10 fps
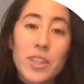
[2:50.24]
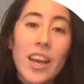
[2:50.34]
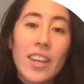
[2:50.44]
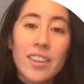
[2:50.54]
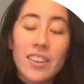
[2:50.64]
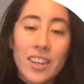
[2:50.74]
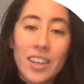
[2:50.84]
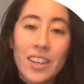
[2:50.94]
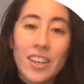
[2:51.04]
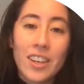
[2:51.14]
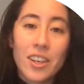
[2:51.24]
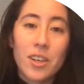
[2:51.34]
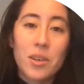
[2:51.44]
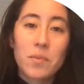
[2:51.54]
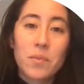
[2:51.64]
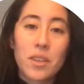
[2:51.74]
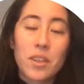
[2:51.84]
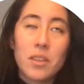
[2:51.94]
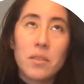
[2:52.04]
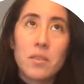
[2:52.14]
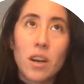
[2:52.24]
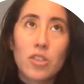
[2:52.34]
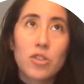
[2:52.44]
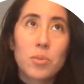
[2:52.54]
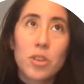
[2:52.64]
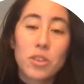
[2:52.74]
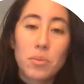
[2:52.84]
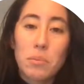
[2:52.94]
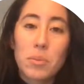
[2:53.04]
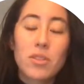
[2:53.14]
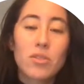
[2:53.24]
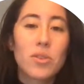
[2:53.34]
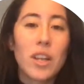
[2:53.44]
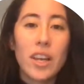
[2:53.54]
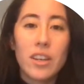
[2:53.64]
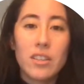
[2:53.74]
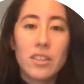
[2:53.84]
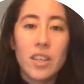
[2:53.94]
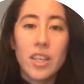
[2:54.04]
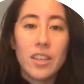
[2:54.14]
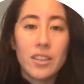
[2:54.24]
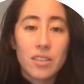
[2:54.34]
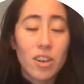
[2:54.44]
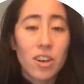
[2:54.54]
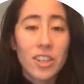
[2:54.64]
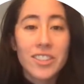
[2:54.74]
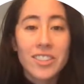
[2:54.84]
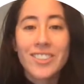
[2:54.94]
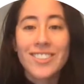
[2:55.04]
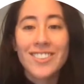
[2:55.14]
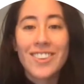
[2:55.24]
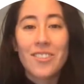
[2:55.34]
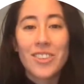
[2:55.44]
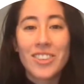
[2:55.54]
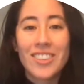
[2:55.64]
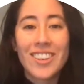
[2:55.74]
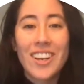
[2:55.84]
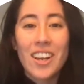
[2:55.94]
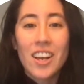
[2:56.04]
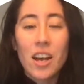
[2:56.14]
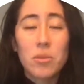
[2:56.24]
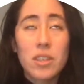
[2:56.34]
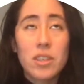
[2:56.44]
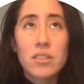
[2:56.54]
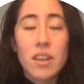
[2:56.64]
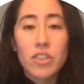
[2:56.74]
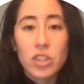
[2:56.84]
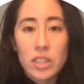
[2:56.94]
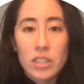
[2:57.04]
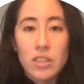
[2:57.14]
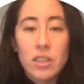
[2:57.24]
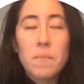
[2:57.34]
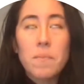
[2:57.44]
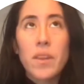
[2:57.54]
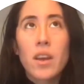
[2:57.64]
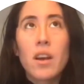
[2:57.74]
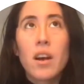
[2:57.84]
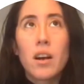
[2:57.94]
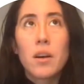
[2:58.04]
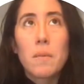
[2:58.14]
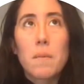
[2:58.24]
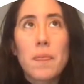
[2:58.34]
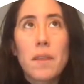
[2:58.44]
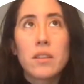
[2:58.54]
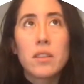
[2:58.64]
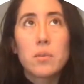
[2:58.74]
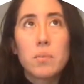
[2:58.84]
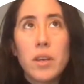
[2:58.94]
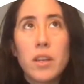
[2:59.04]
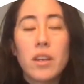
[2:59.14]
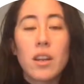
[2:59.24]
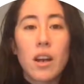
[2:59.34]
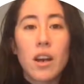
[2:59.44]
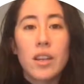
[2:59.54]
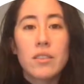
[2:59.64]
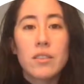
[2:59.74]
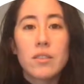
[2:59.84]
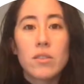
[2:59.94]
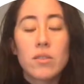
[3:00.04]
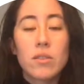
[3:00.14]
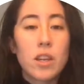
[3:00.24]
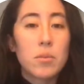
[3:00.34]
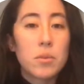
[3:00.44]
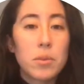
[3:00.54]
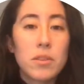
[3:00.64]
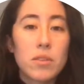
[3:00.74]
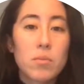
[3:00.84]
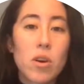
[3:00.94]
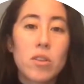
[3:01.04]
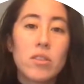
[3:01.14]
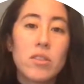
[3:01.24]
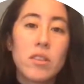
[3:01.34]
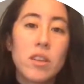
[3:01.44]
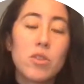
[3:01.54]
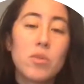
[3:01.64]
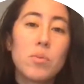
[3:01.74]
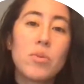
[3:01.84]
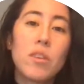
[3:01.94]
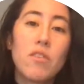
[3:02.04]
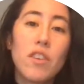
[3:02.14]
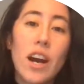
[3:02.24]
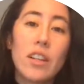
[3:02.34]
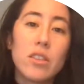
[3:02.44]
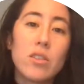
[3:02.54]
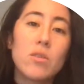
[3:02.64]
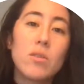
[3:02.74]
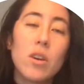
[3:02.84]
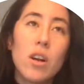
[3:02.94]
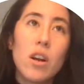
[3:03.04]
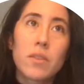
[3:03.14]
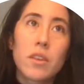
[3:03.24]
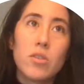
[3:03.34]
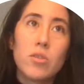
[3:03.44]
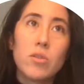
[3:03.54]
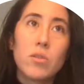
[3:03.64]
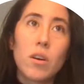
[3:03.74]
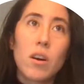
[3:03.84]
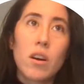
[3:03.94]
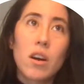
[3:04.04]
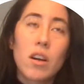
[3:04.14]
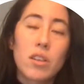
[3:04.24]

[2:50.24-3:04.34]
anything in entrepreneurship and business related, it is hard. It's never, I would say it's never easy. The spin at sustainable business models is that you put the value that you are